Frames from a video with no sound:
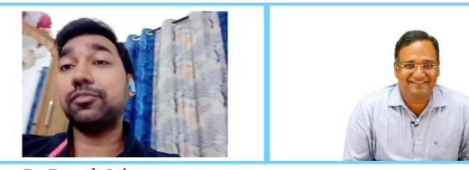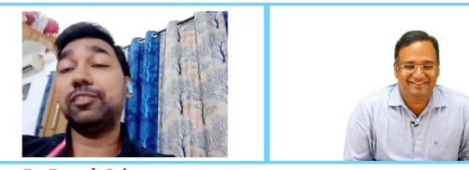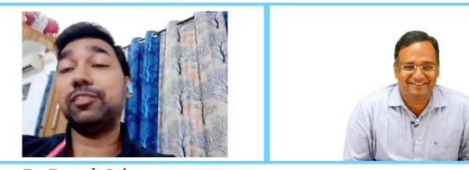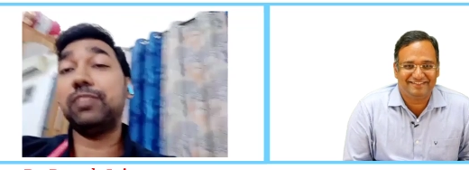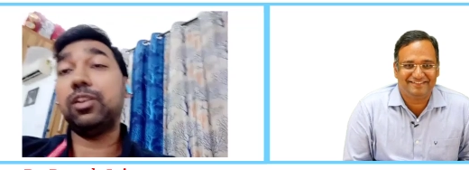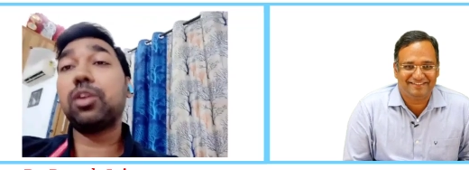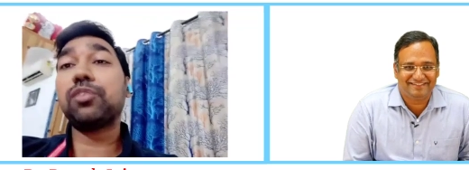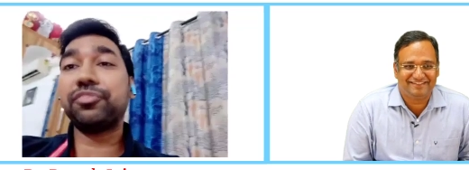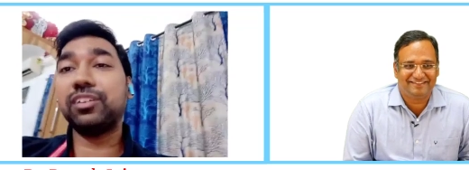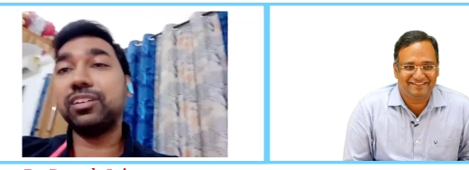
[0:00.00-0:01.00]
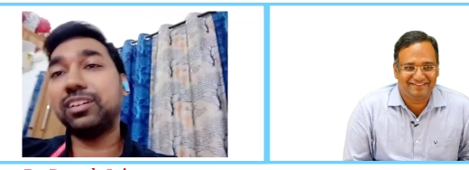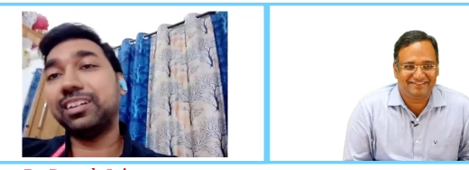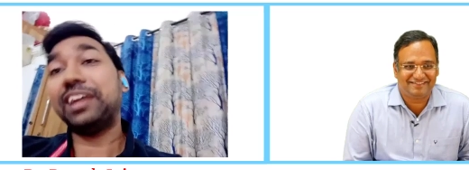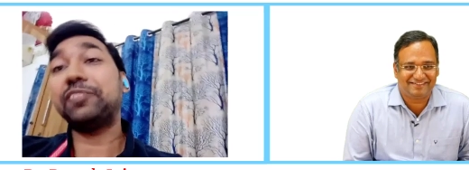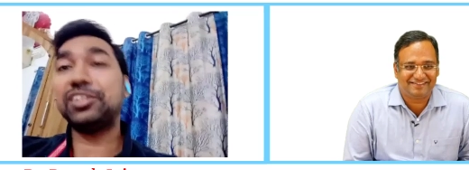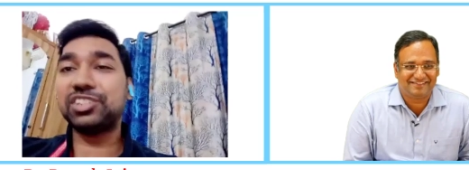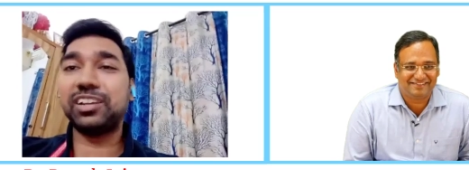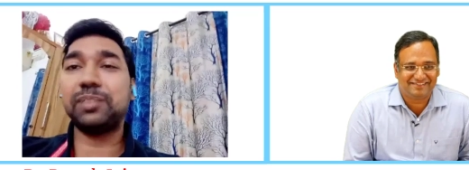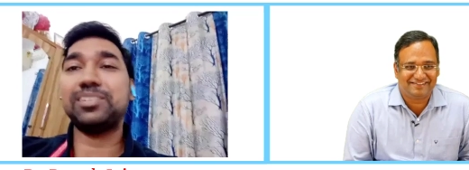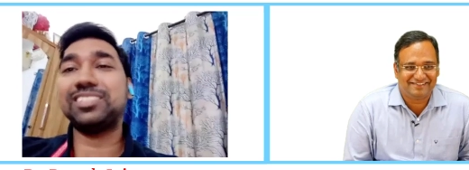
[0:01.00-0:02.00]
Speaker 1: with a lot of adventure,
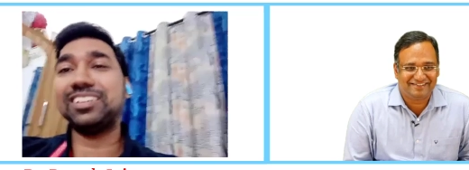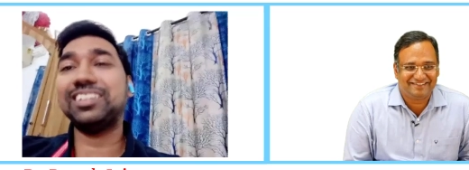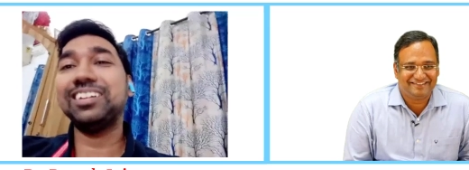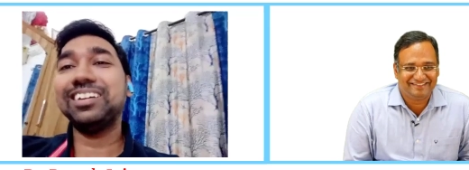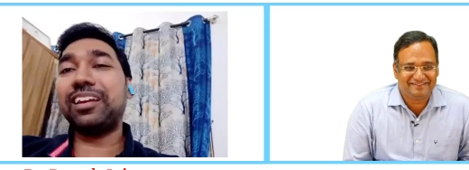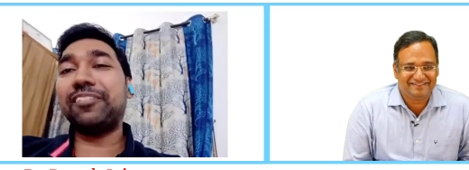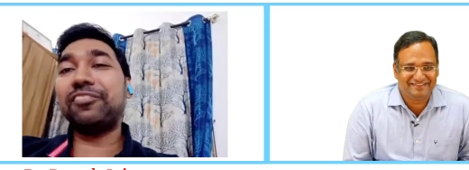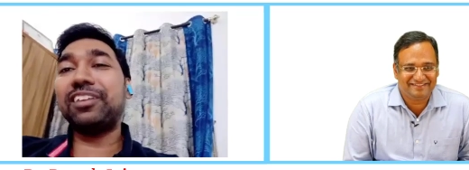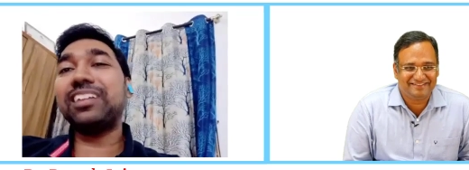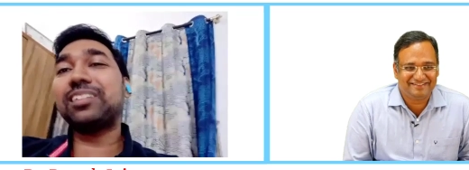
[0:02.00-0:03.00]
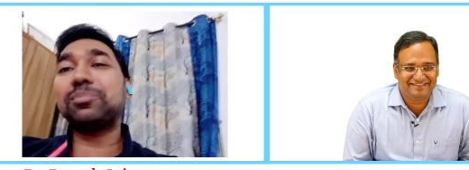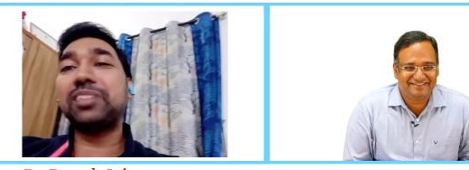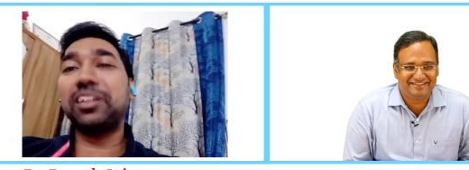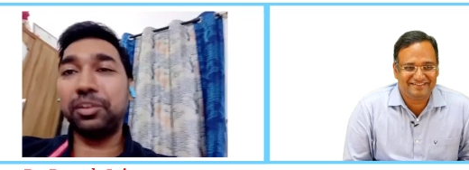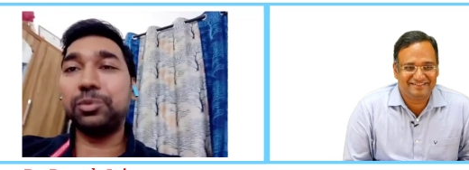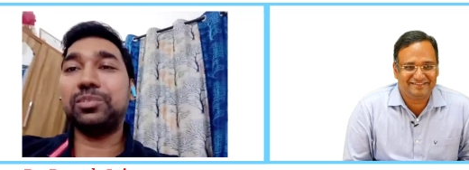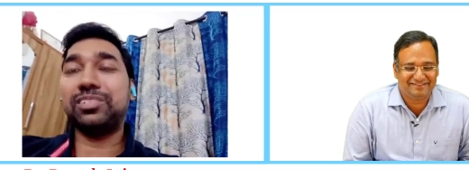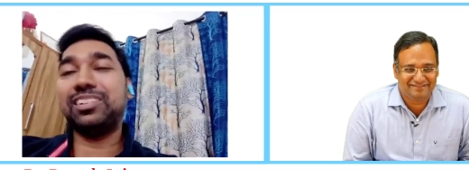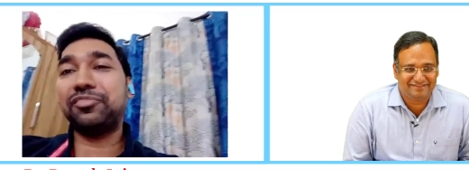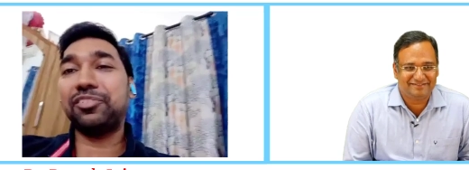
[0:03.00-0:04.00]
I must say. Every day something new
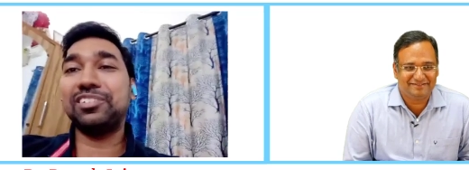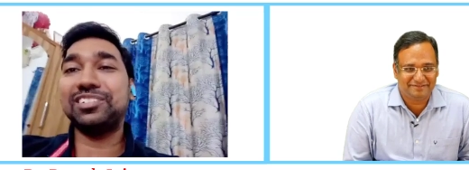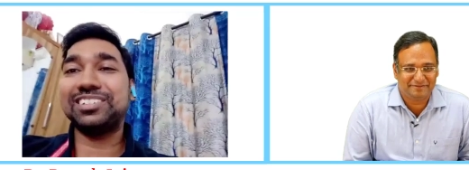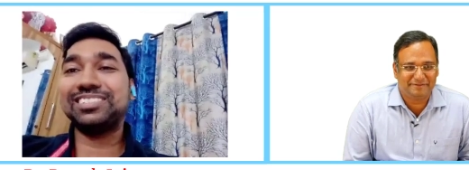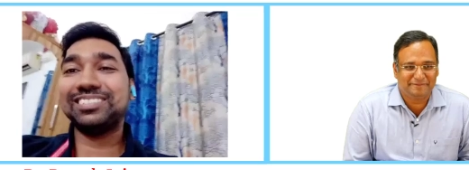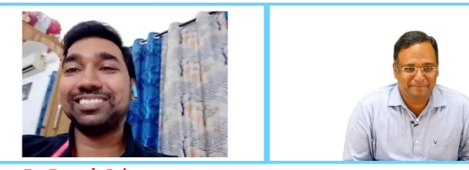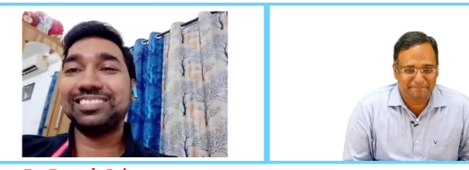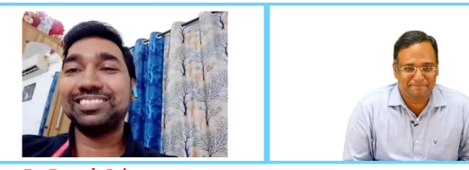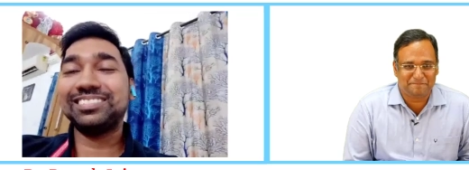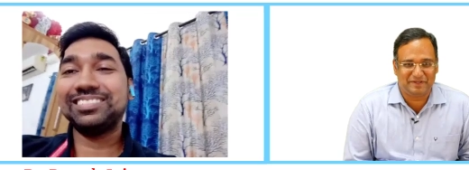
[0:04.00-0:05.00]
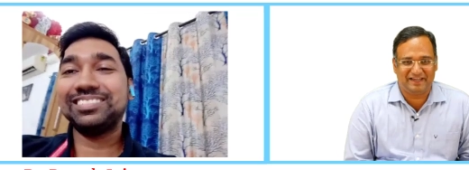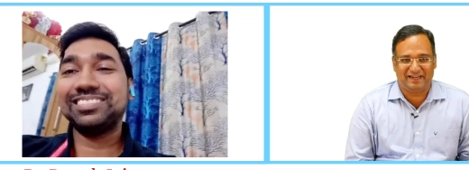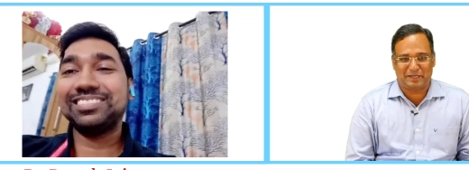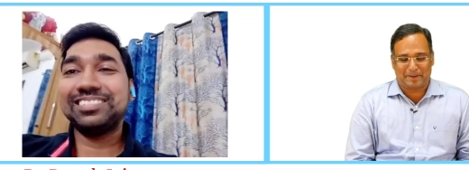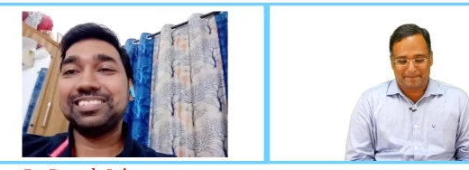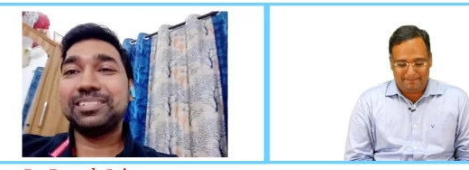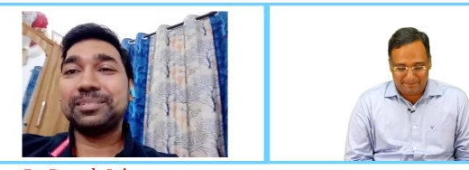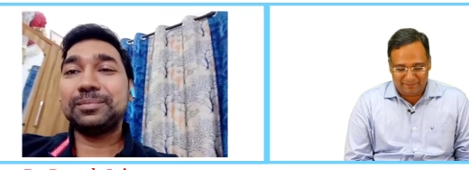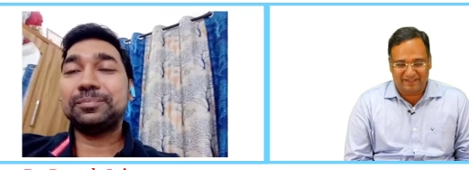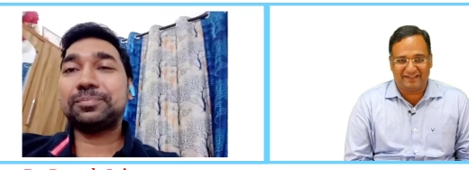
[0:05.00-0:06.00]
in nephrology.
Speaker 2: Great,
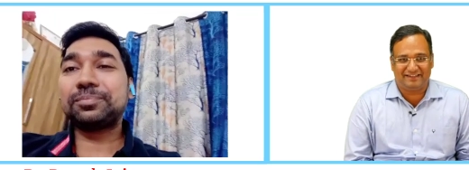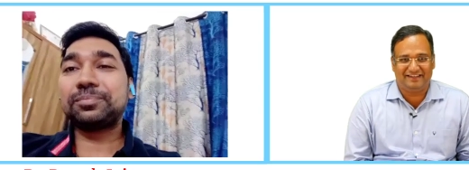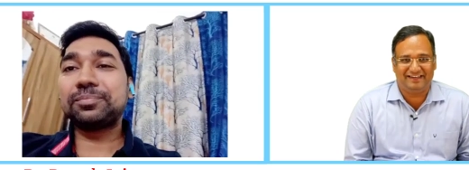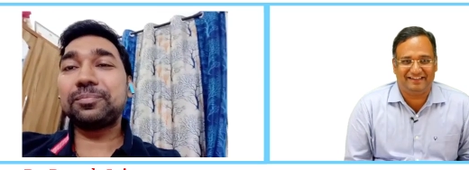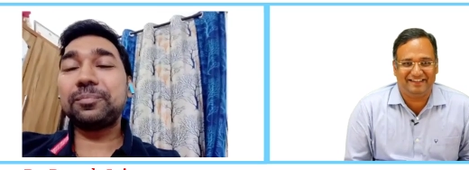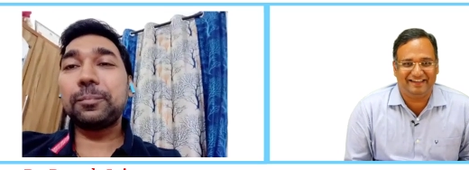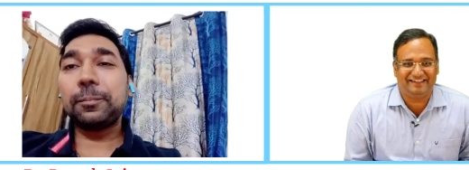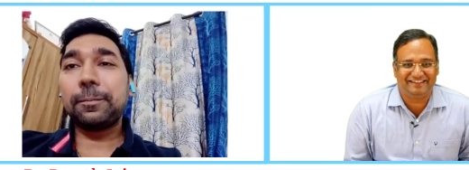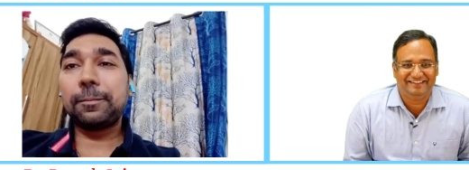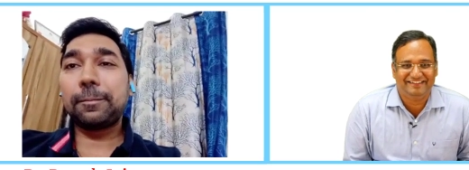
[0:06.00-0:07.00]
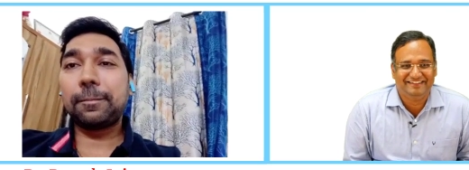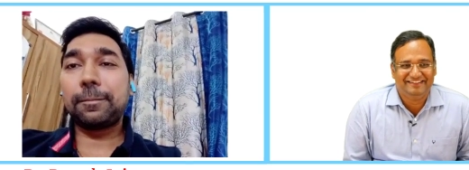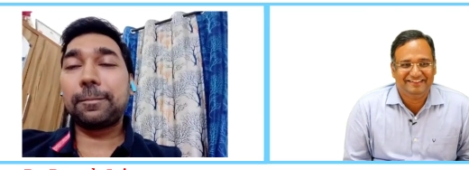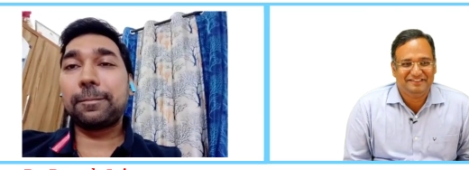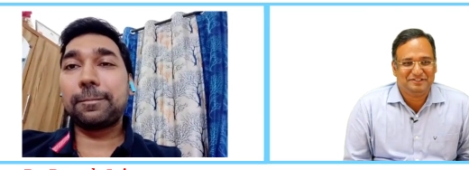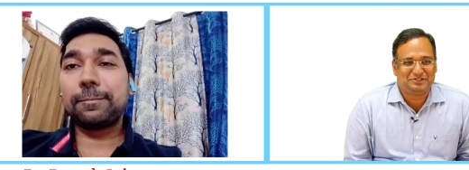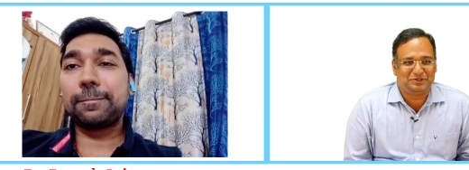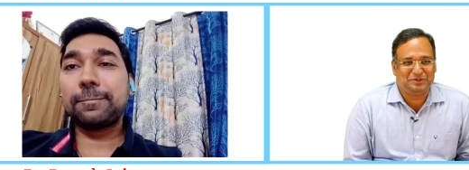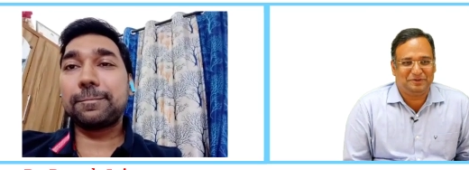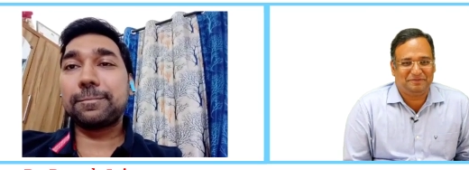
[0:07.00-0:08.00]
great, great, great.
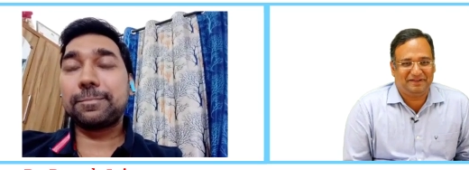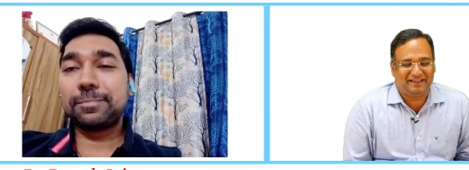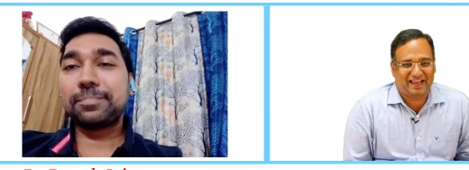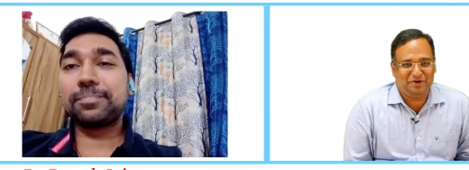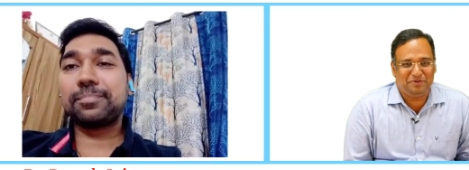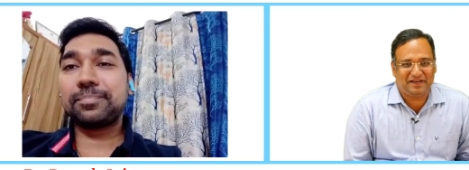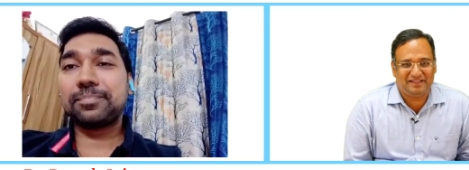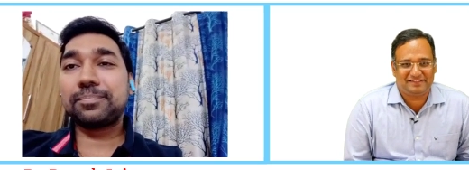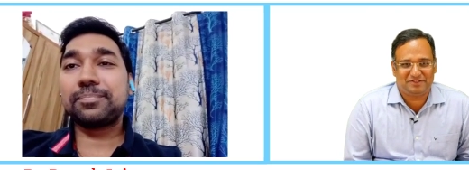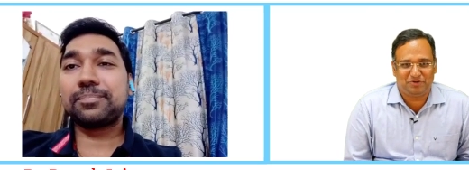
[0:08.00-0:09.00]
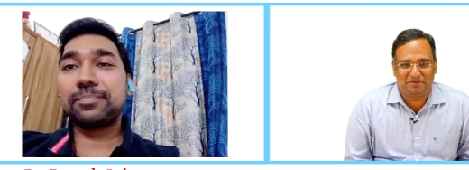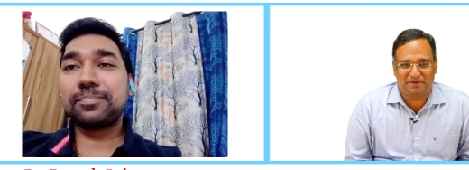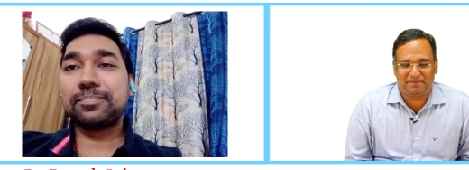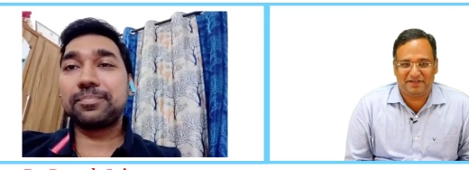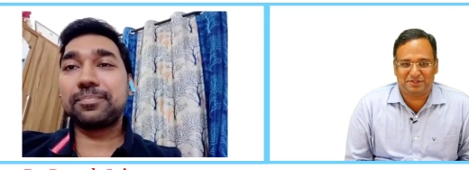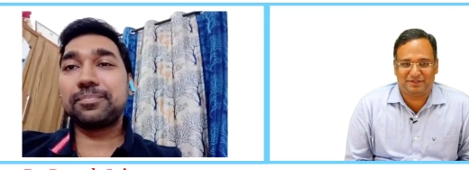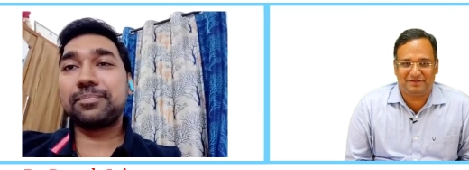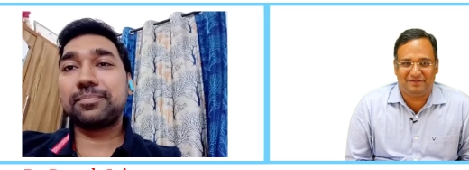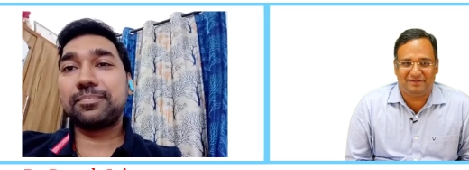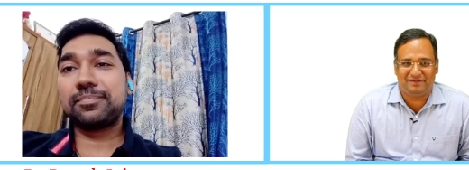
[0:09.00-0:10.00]
So can you tell us your
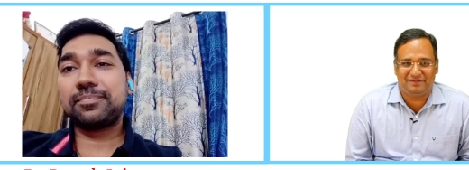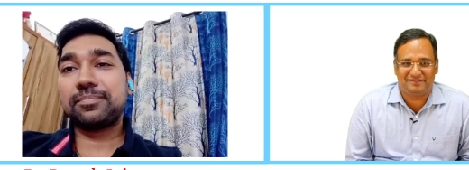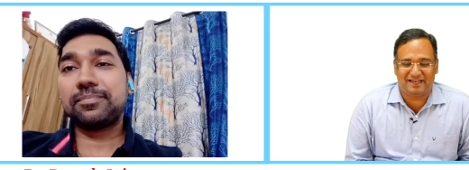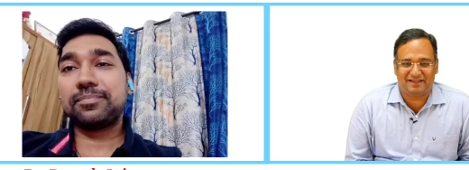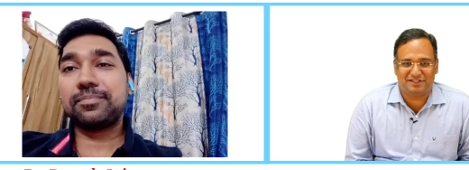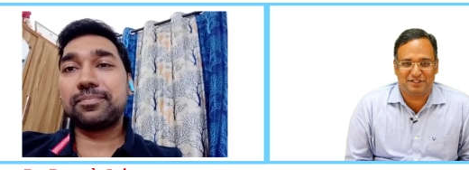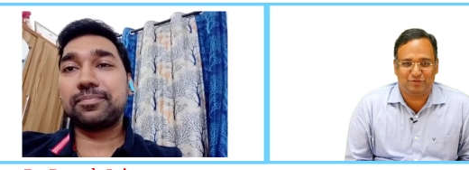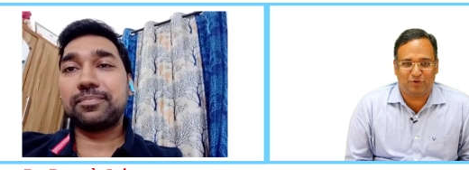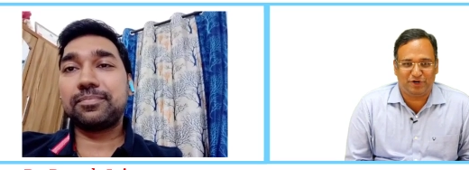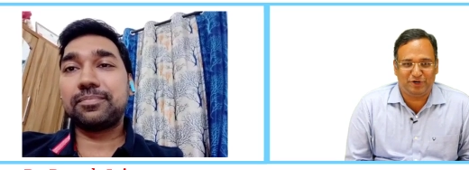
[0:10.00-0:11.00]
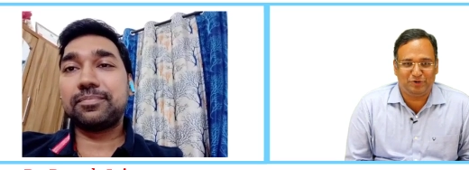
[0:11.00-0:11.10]
preparation strategy? What did